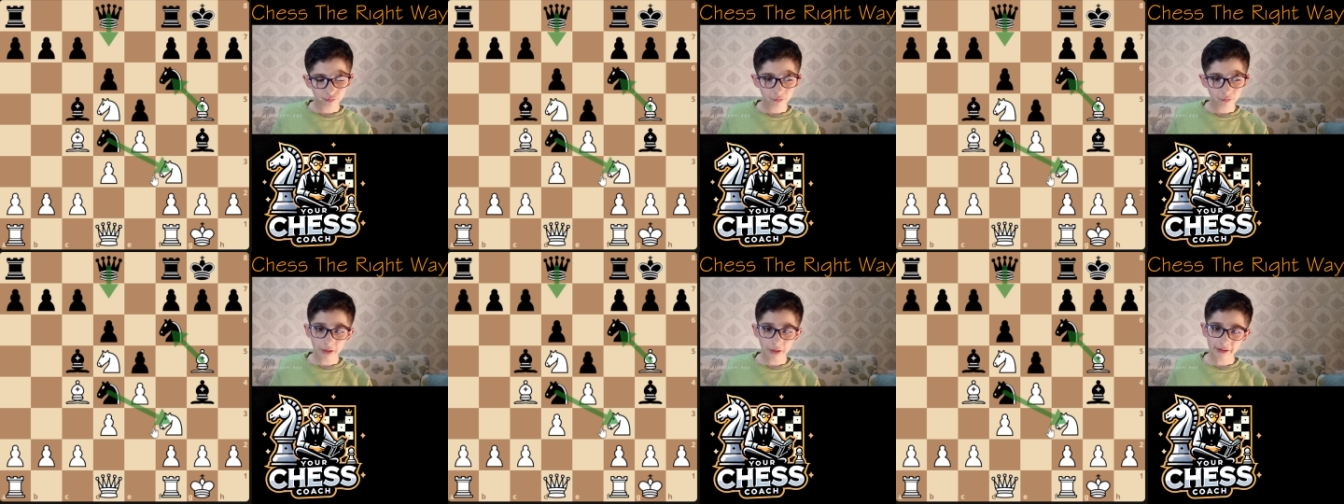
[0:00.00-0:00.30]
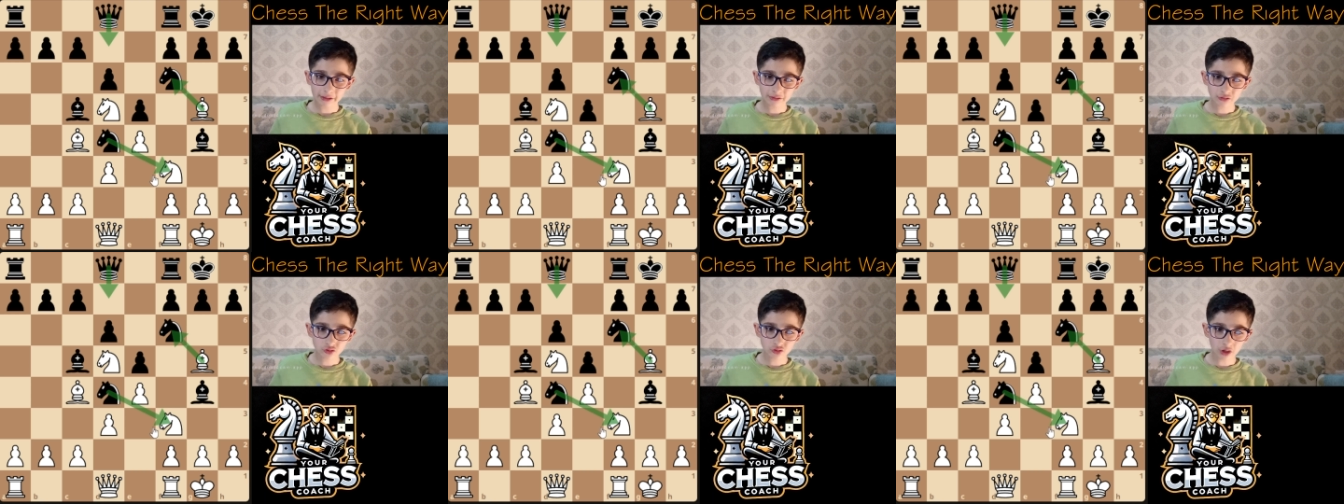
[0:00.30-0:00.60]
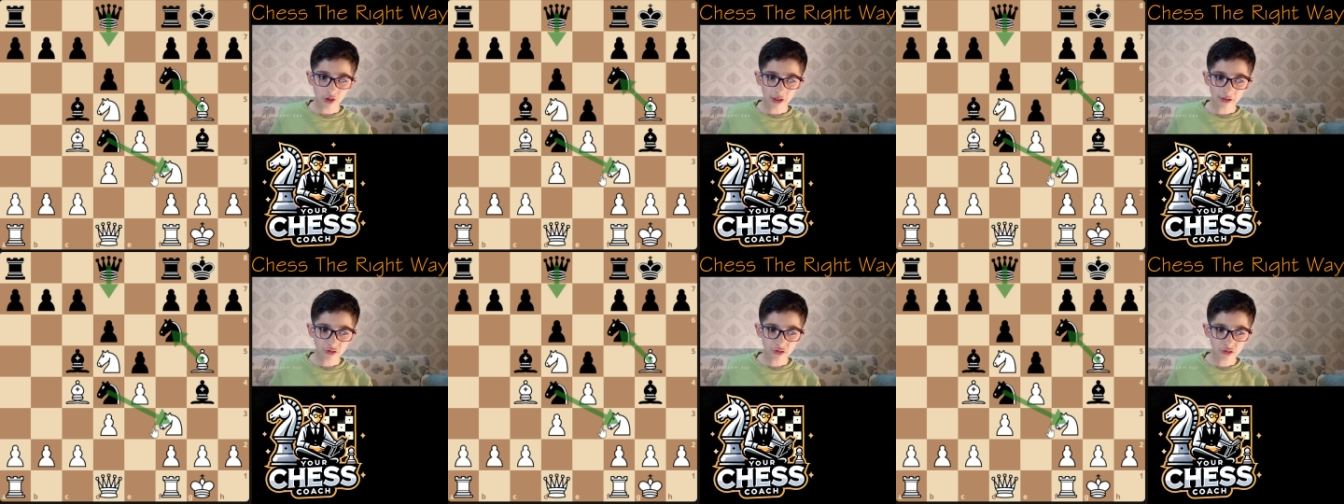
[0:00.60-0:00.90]
like
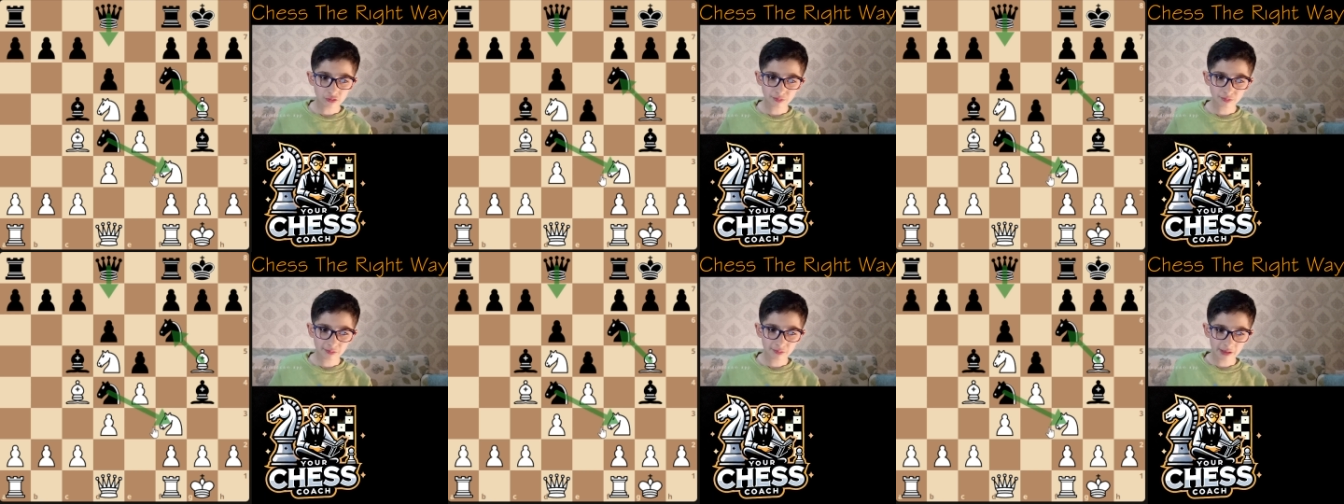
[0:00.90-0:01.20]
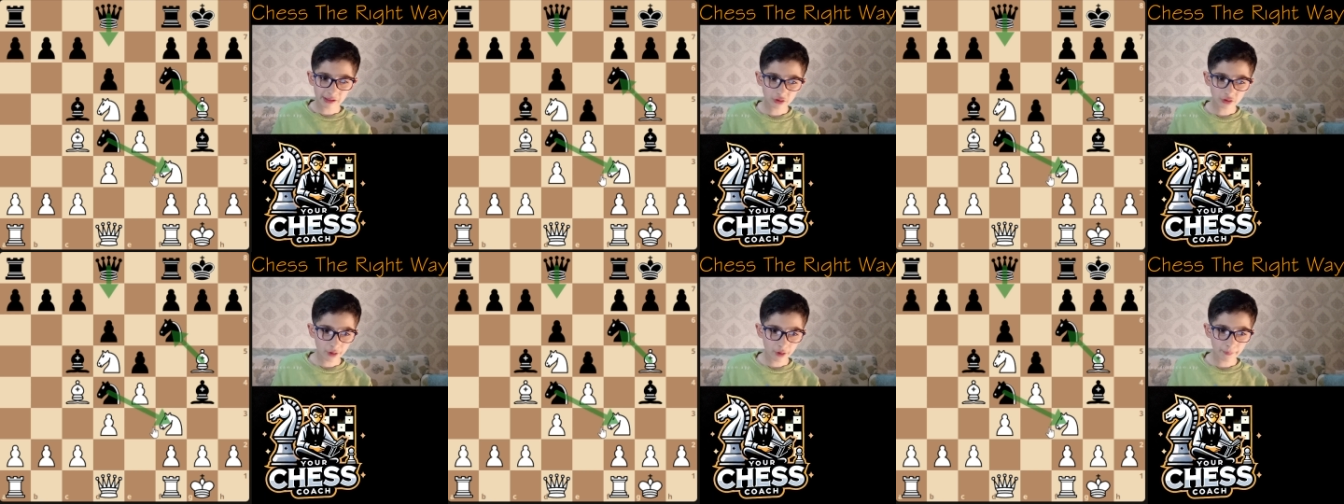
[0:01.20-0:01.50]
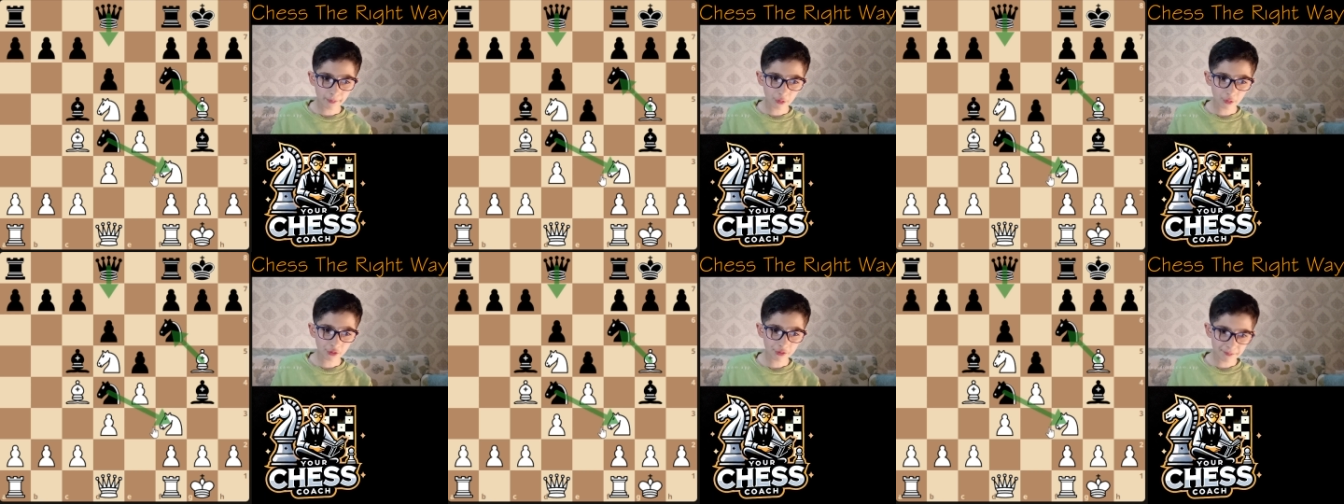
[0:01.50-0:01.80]
try to make your
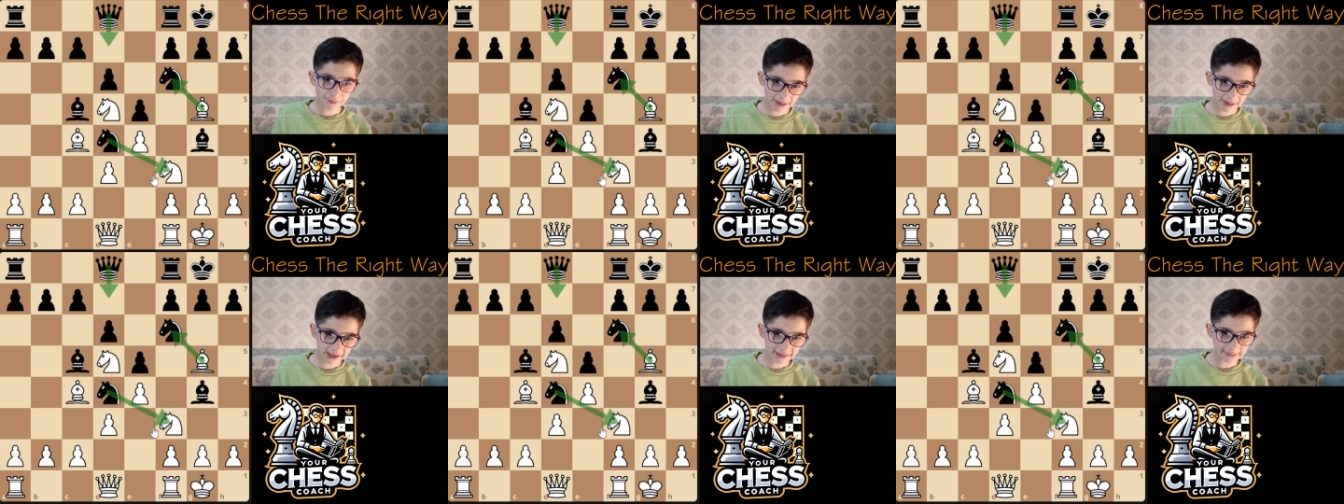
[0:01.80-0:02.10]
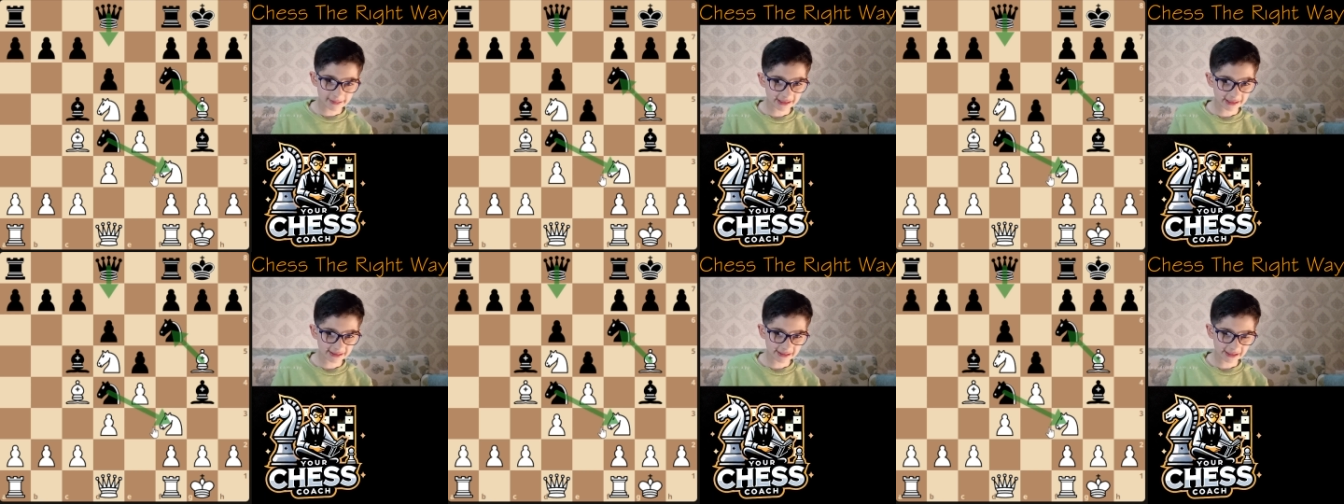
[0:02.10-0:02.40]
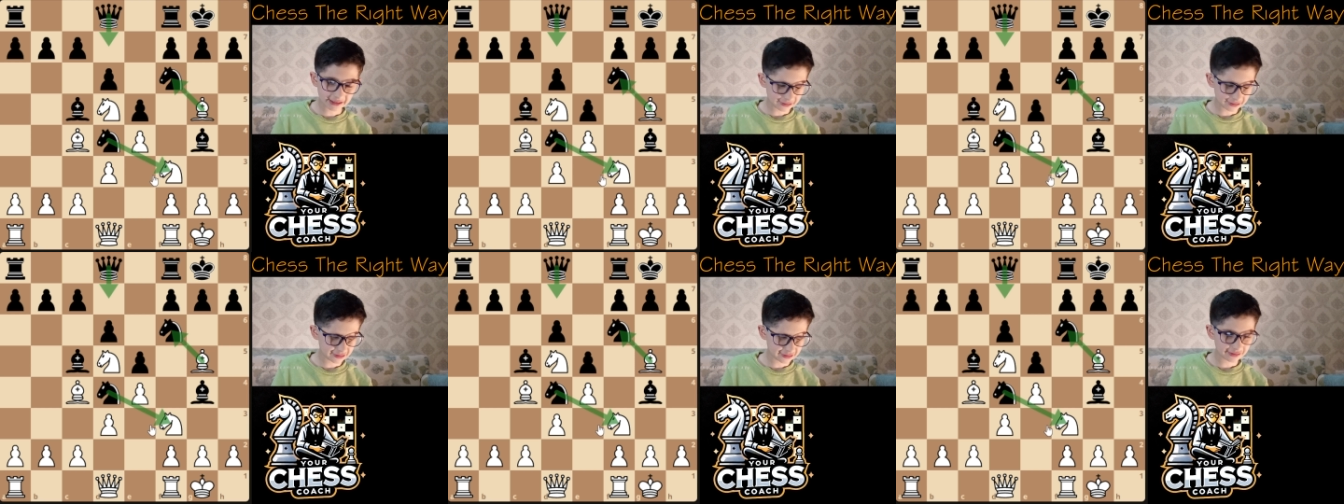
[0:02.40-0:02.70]
opponent make
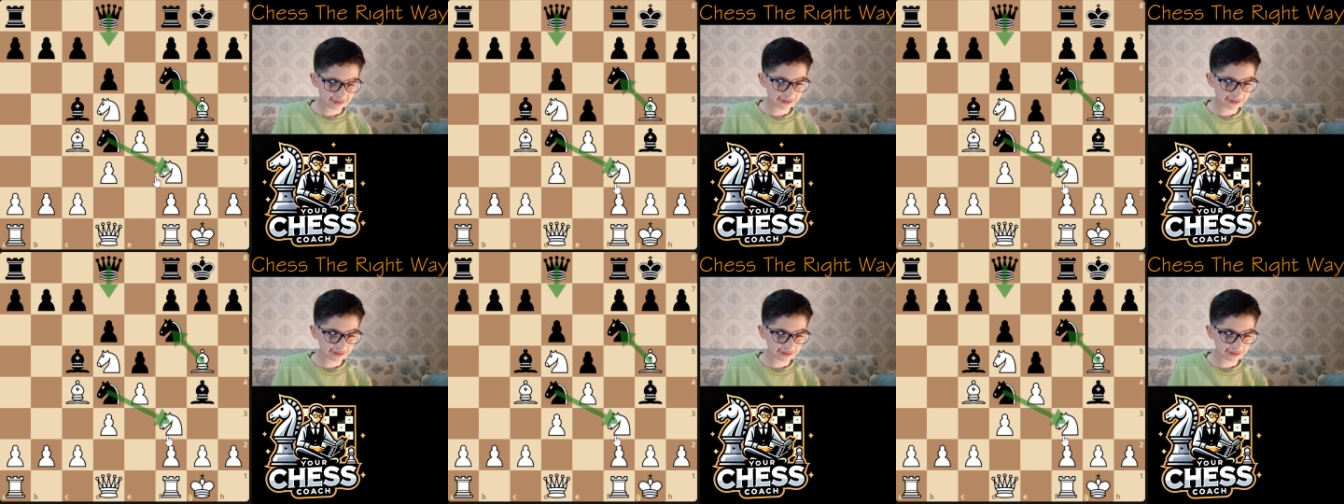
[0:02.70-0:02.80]
mistakes.